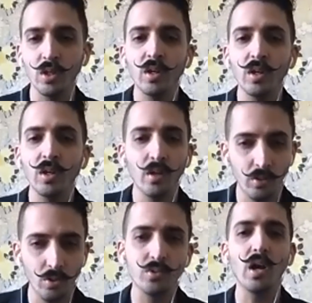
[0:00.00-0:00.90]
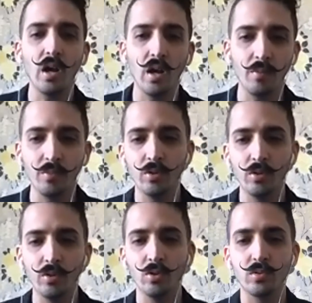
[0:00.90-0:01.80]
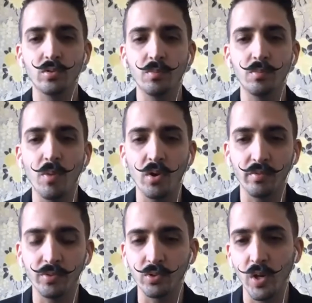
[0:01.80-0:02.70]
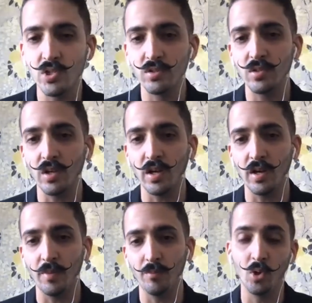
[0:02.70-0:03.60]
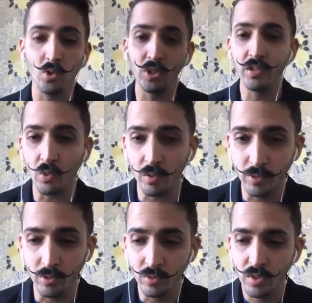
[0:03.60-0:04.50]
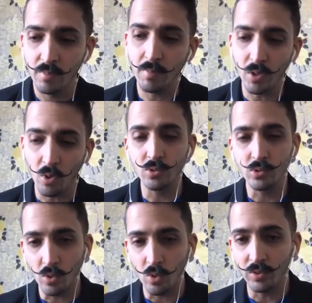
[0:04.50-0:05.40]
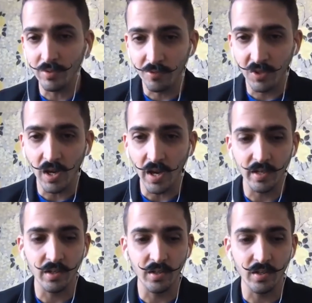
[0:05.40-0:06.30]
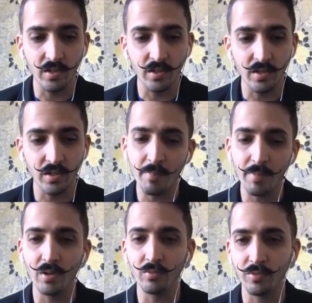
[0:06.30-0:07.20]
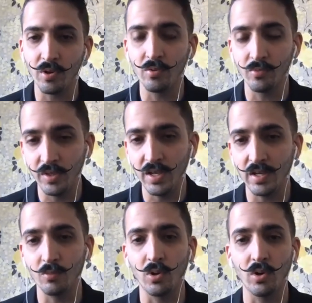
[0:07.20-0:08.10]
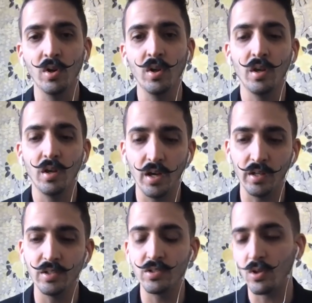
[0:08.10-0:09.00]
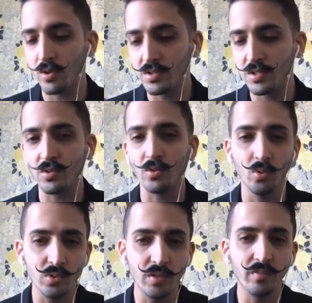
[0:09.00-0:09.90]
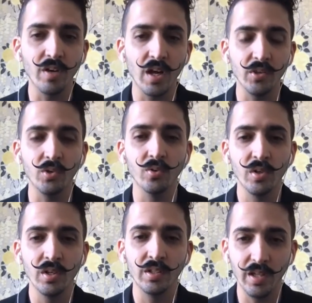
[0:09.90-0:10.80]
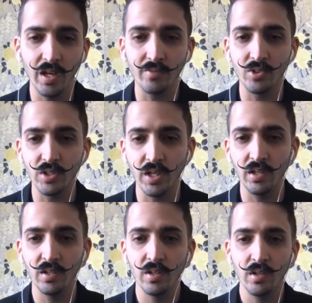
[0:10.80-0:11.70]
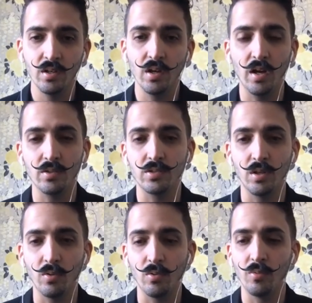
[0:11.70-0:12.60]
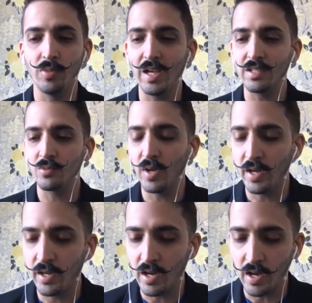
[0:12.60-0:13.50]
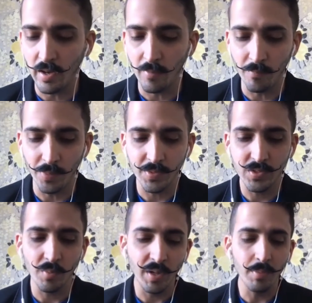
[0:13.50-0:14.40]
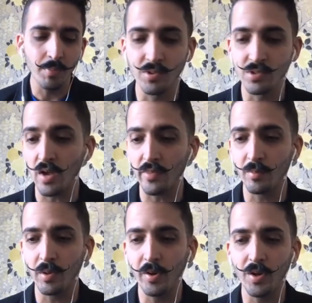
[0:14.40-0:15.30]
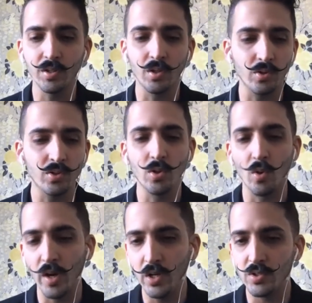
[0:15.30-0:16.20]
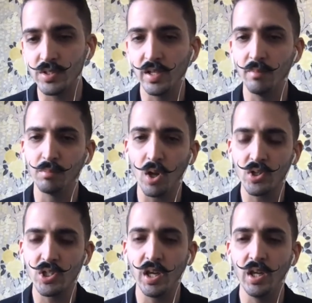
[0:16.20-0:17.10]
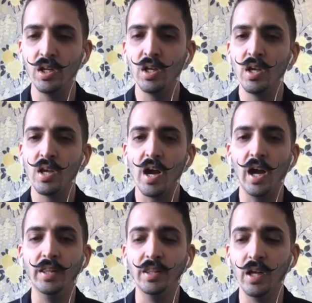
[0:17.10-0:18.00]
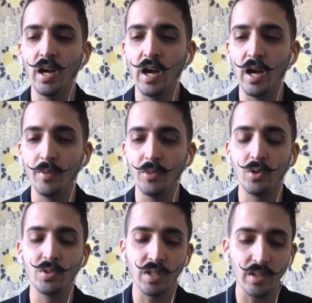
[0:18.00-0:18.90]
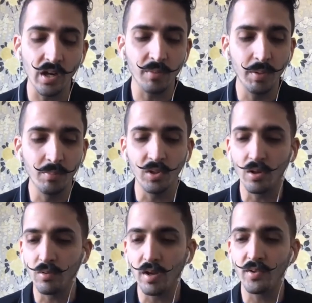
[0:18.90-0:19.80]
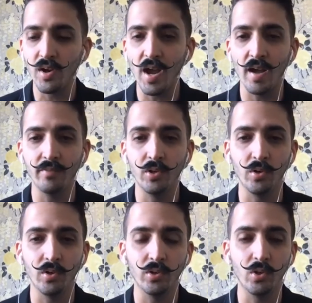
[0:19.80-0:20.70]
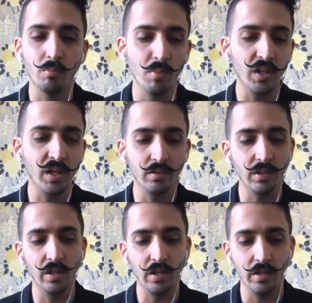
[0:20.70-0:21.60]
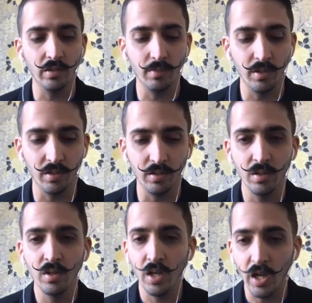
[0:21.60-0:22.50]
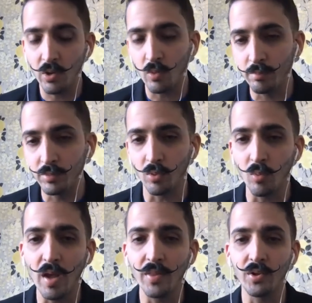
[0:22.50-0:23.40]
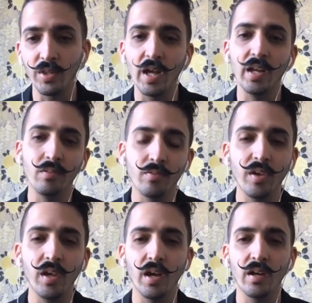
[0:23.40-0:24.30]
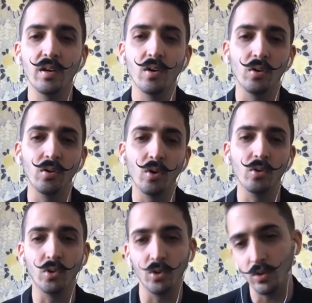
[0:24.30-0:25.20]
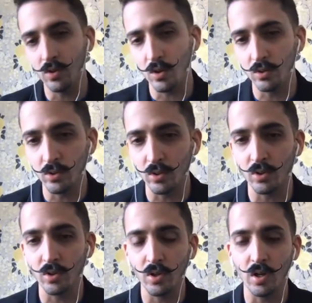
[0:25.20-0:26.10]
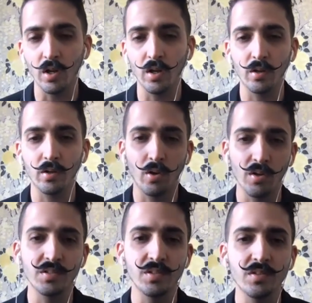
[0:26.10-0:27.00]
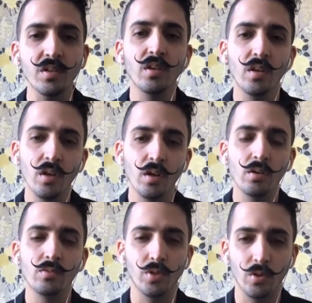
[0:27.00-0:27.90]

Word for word: those uh, those market fluctuations, um, not only in the crypto but also on the fiat, because those happen on on fiat where uh, these currencies are losing value day after day. Uh, so that's why um, so people in South America they're so interested in blockchain, and uh, there's a lot of people that rather have their their money in in in, in crypto rather than in fiat on, on their on their uh, currencies so well,